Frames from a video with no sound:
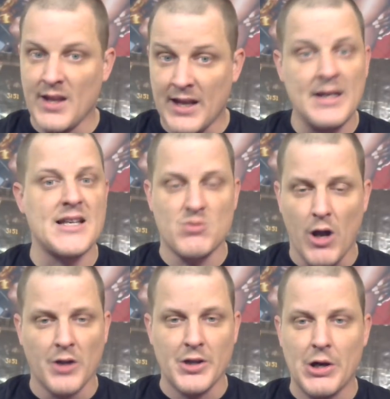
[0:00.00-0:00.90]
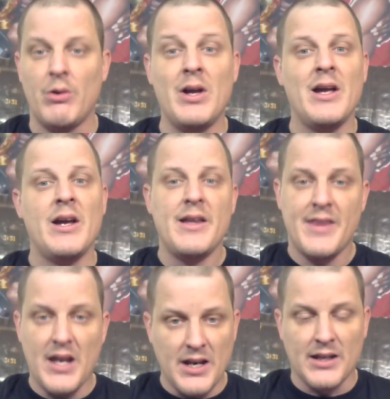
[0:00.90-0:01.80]
And as we all know,
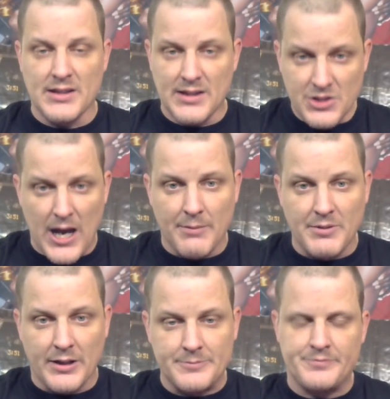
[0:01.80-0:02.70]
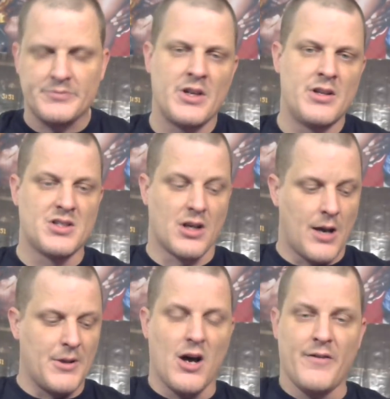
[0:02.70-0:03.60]
they didn't get the job done. So
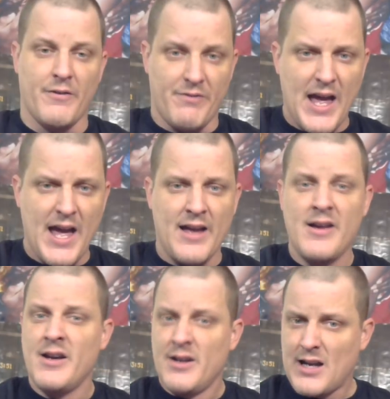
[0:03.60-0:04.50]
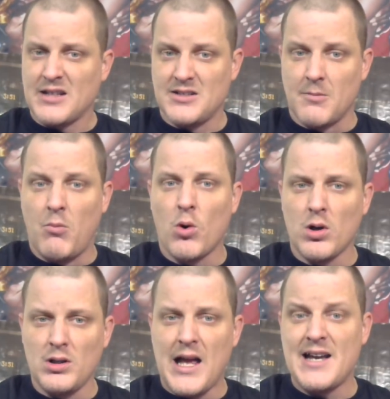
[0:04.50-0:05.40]
coming off of that kind of
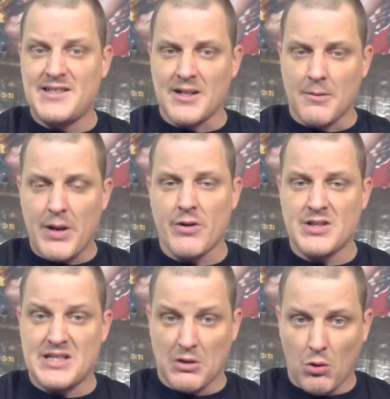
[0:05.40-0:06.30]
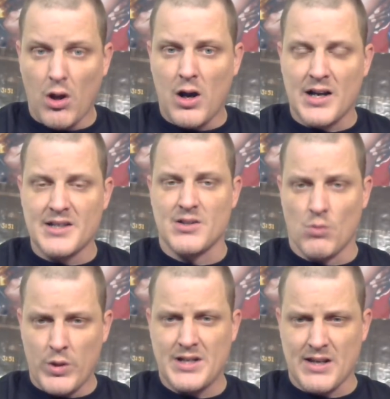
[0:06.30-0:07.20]
demoralizing, embarrassing loss
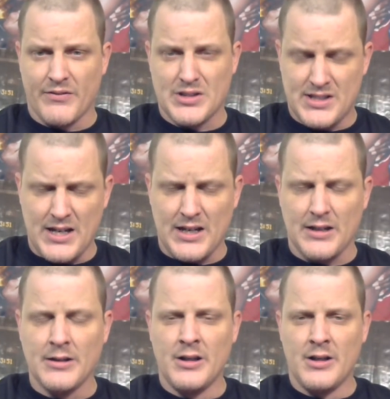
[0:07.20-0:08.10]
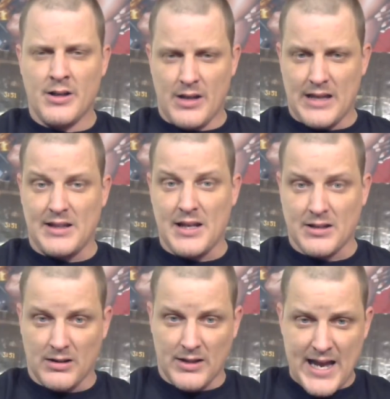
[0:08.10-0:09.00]
in Week 17 at the
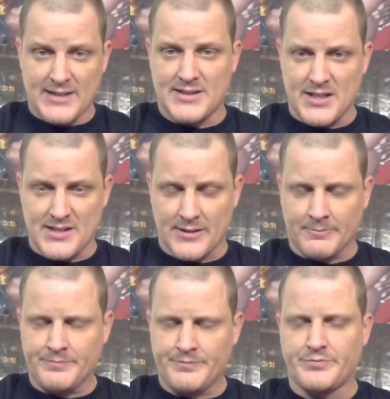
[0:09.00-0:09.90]
end of last season,